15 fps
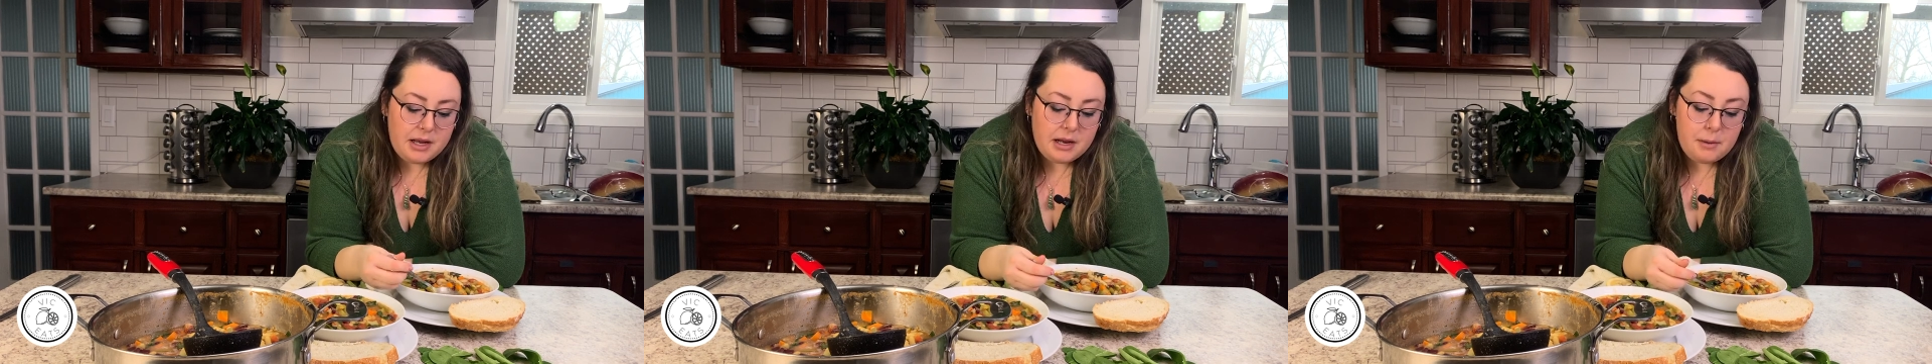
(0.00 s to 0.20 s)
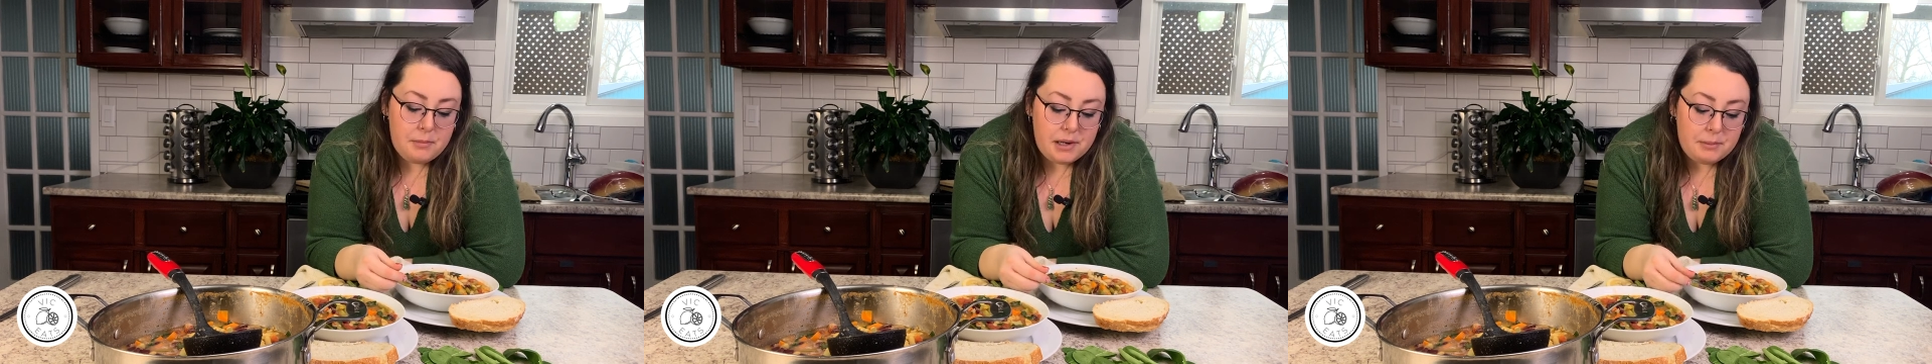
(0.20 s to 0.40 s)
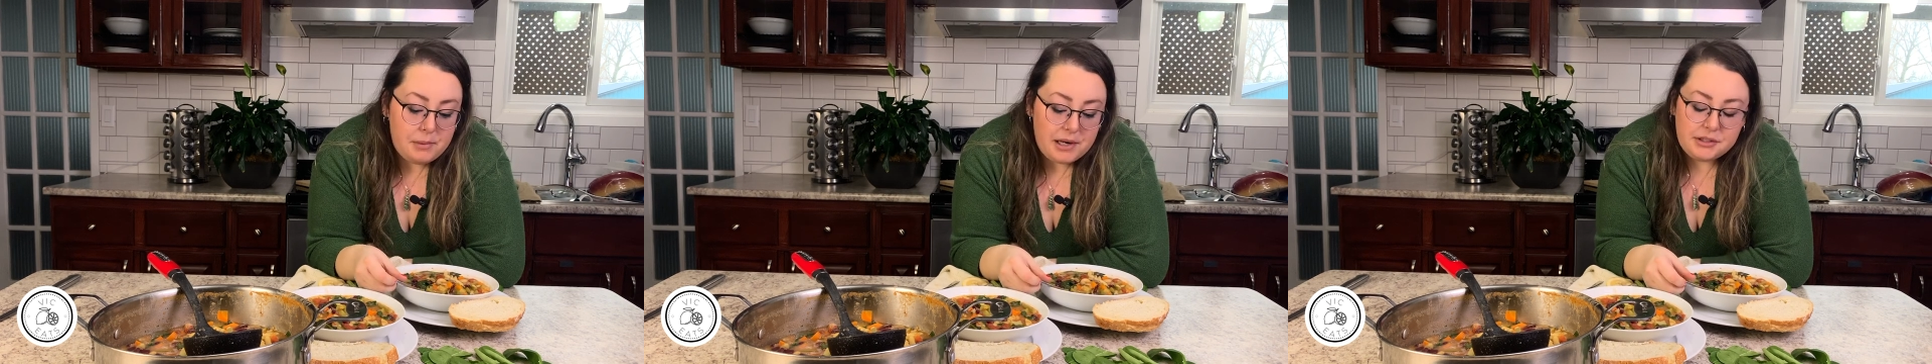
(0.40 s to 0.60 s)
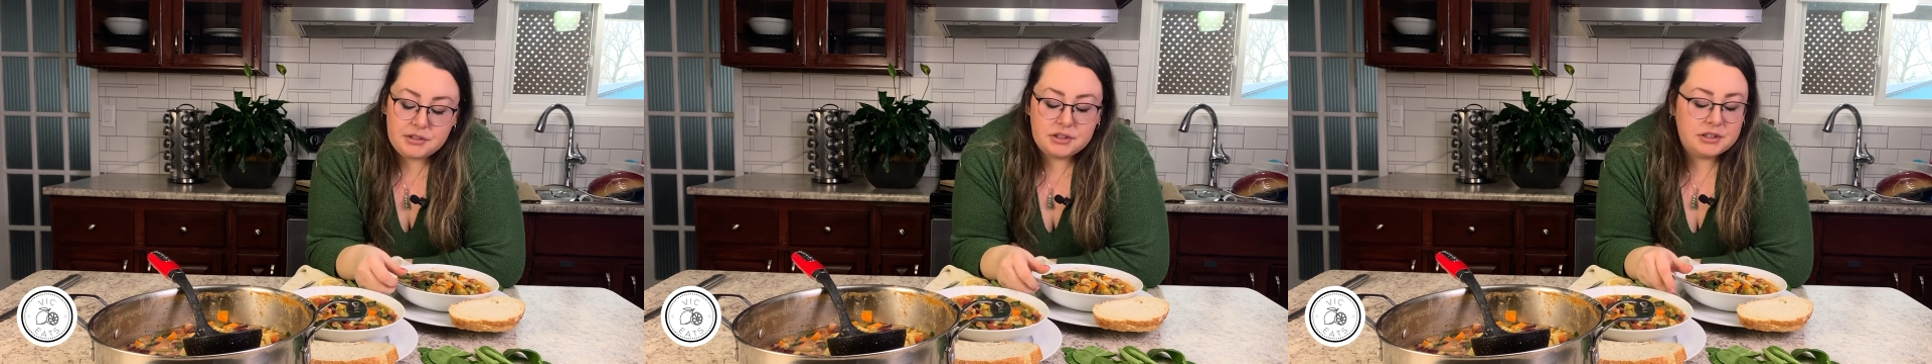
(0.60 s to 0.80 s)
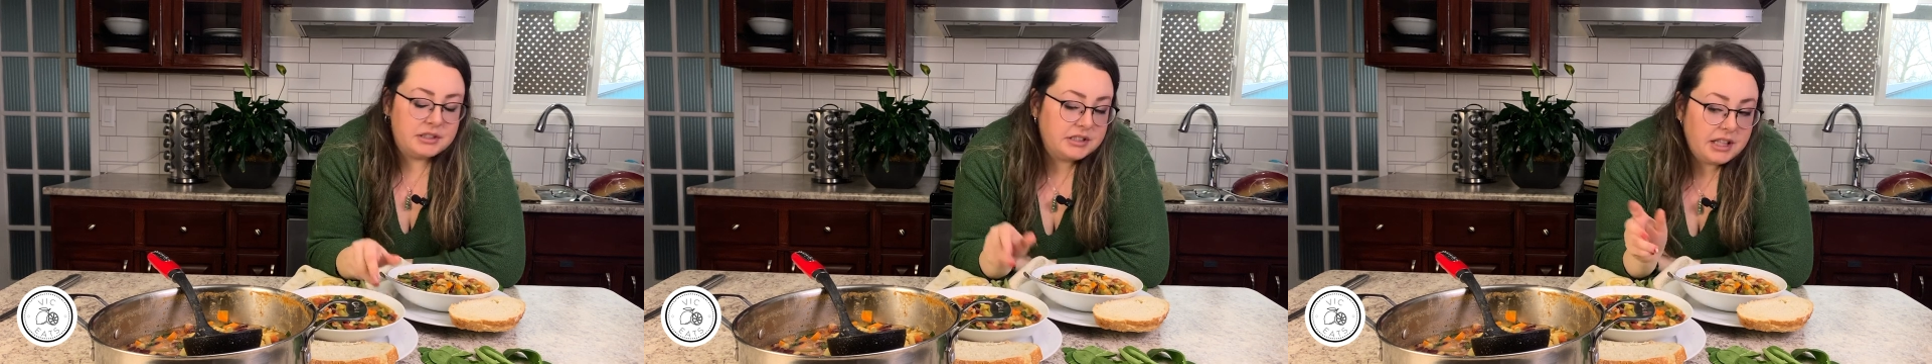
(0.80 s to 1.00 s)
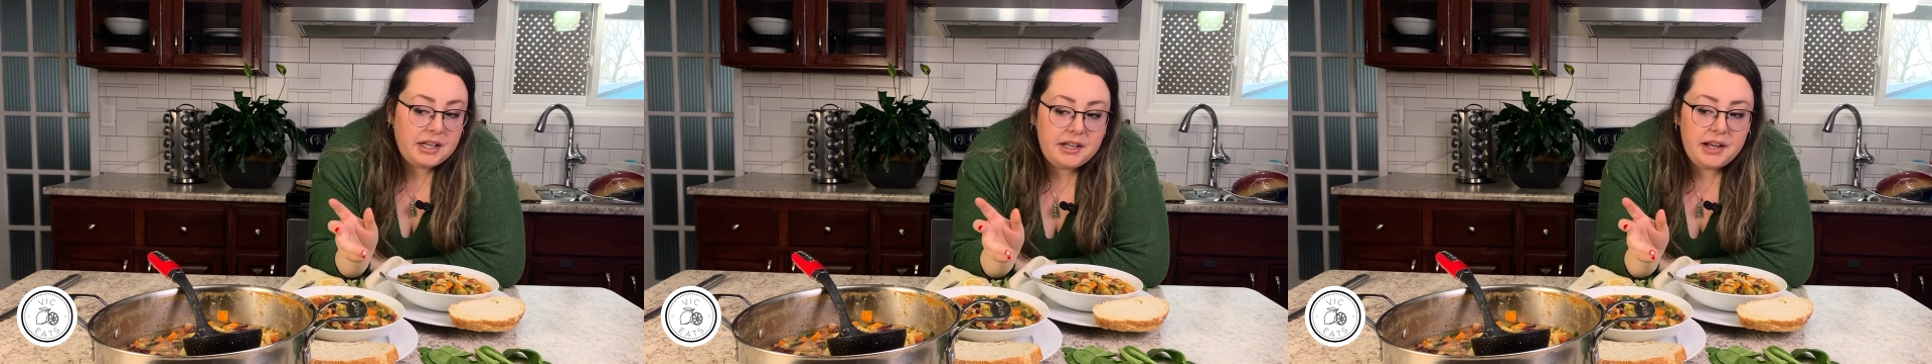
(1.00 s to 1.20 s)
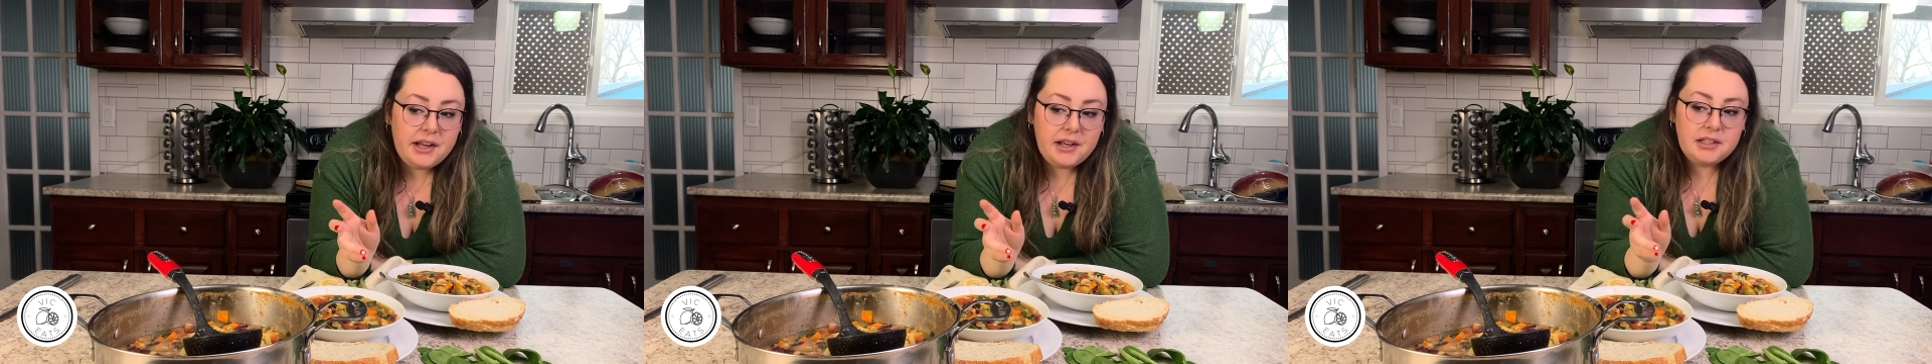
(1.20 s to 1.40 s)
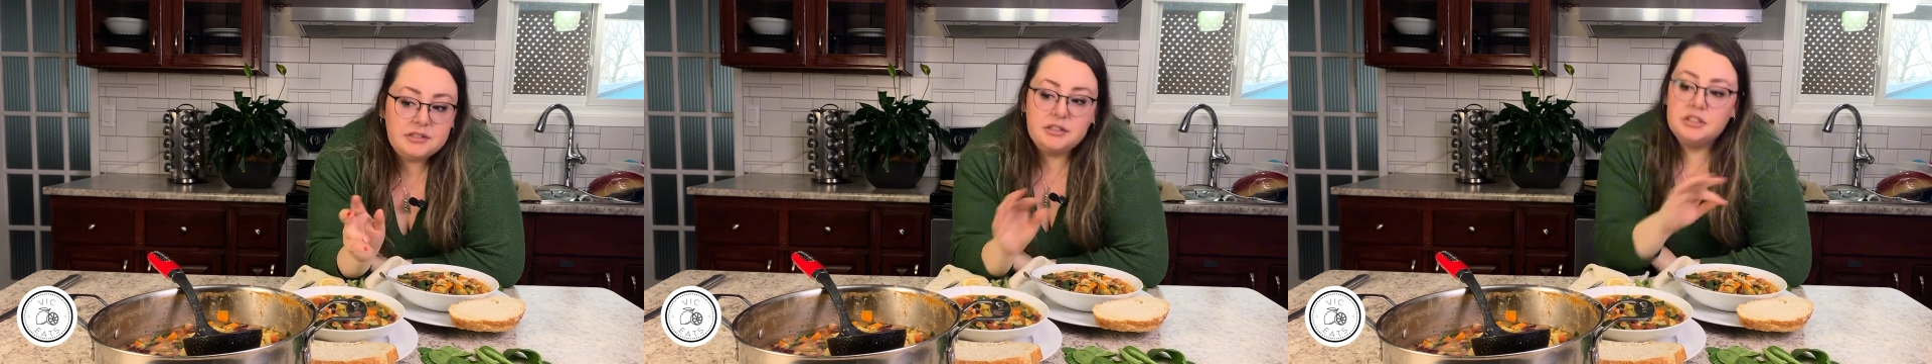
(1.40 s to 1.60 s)
a big batch on
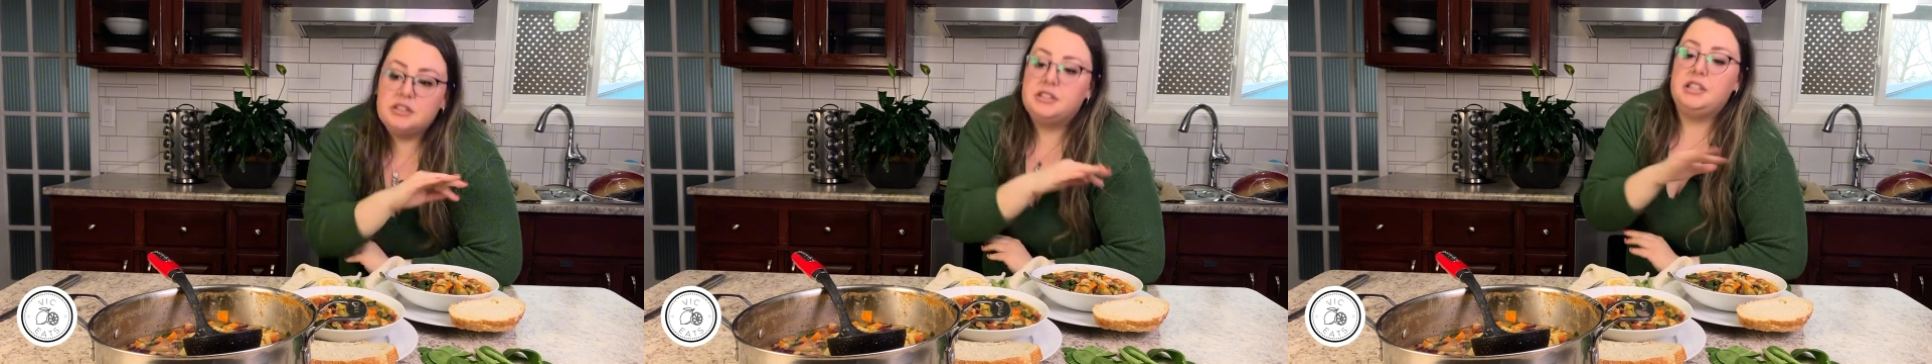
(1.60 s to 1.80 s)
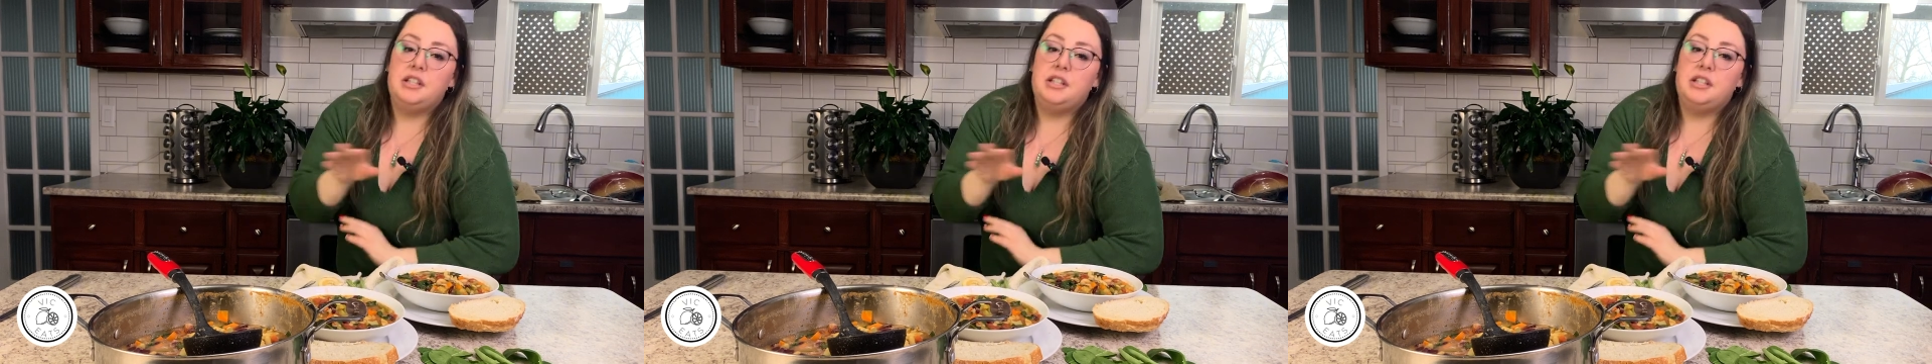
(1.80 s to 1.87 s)
Sunday and just